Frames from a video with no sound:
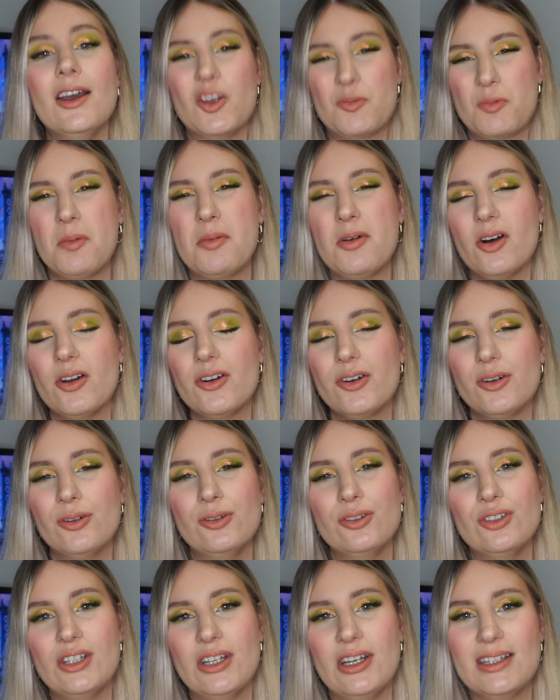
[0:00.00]
You probably all know
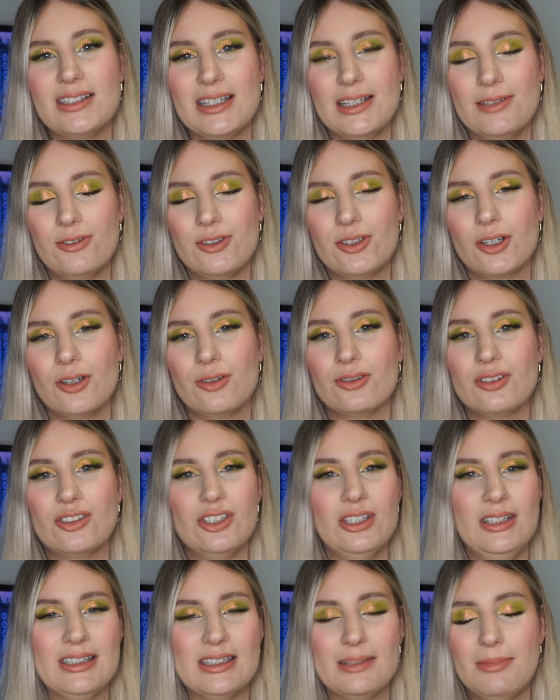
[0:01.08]
who she is, and if you don't,
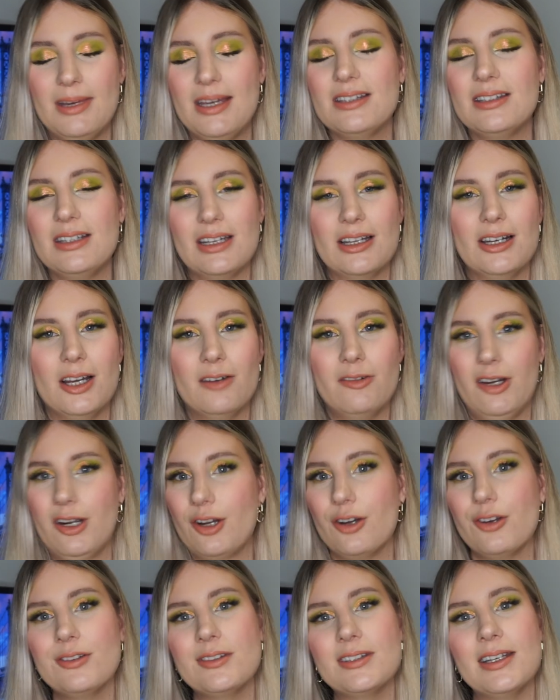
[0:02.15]
she is amazing. I love her
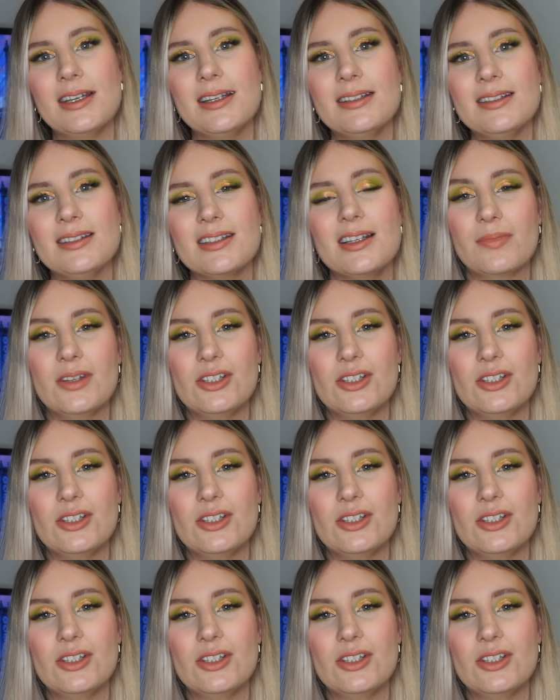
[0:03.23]
content.